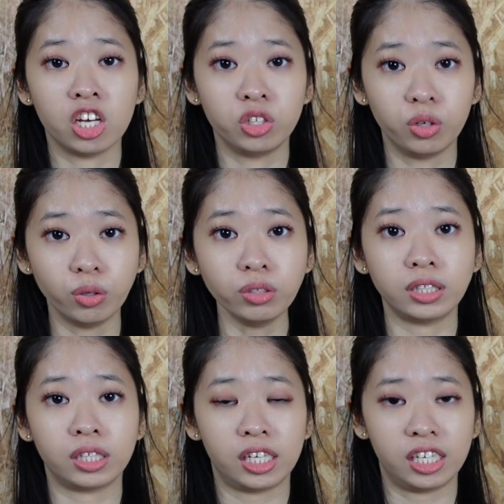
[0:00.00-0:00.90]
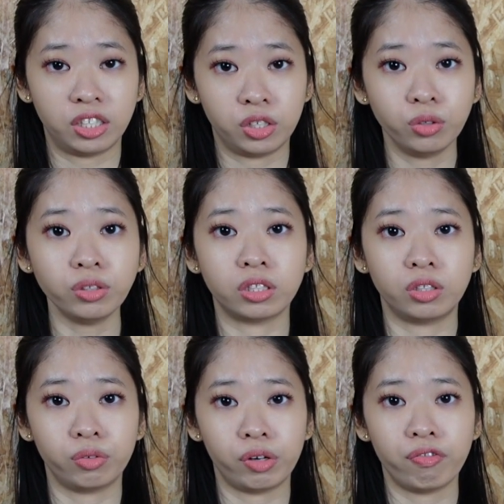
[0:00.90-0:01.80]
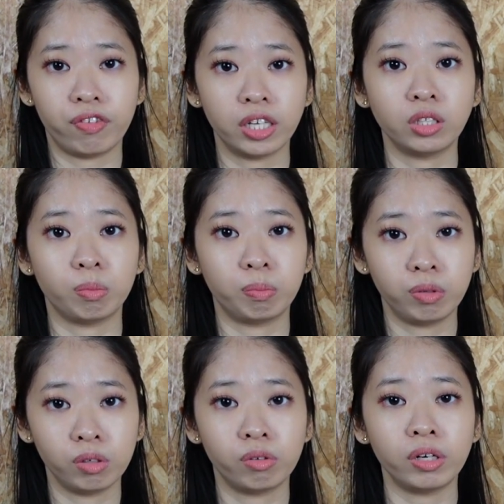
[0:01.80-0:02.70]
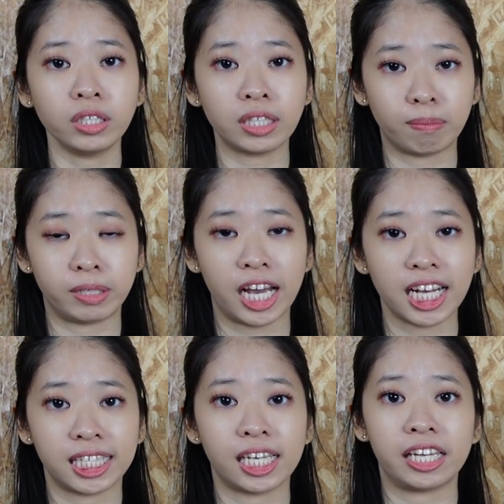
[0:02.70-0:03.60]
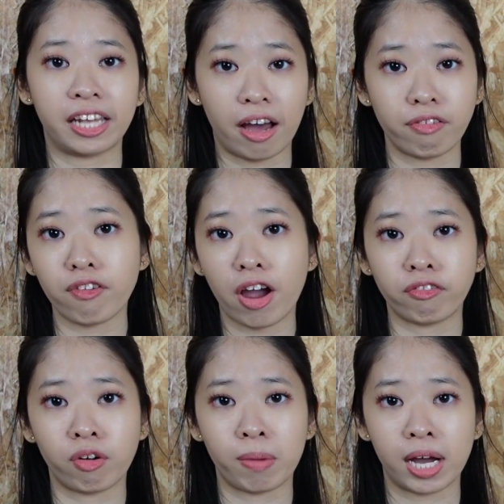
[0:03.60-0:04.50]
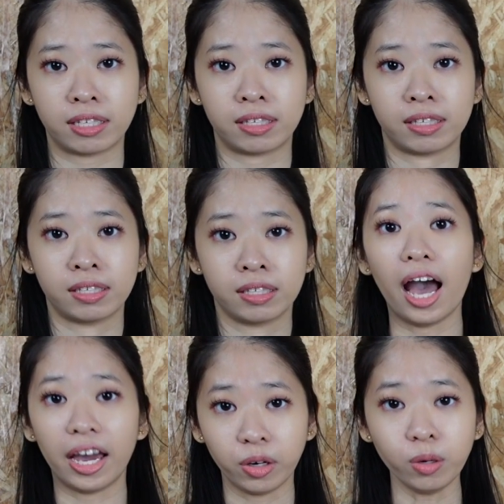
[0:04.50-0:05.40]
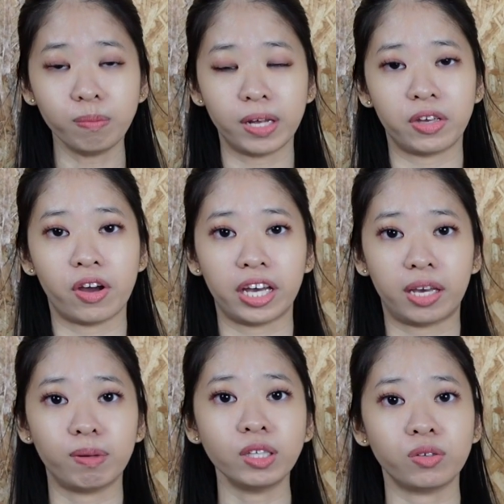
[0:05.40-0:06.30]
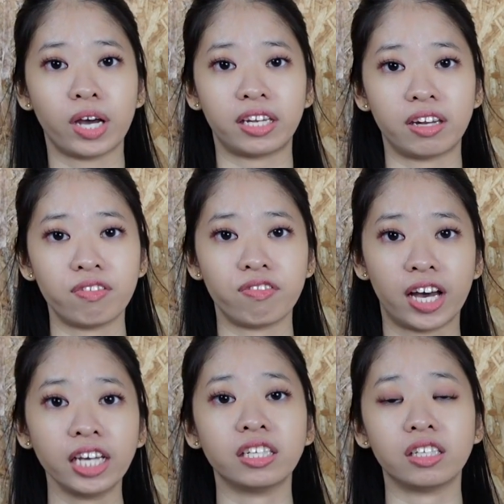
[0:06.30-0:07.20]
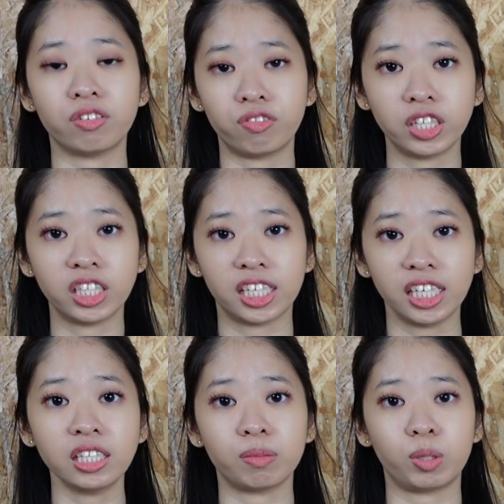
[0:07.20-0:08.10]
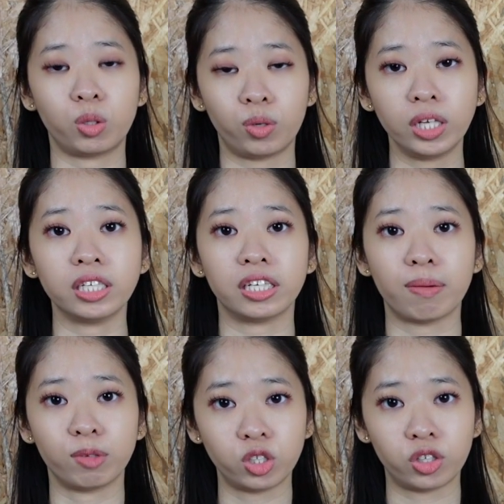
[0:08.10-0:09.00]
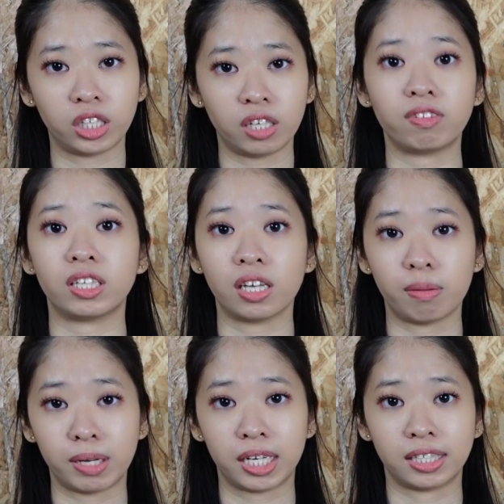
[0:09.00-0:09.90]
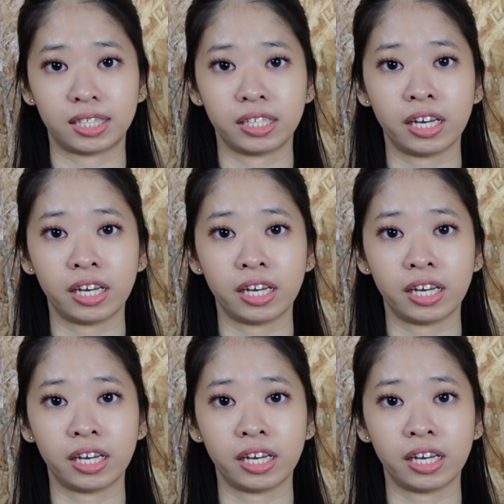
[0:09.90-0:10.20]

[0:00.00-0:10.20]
those is used to refer to plural subjects that are far from us. I hope that you are able to identify the differences between the demonstrative determiners.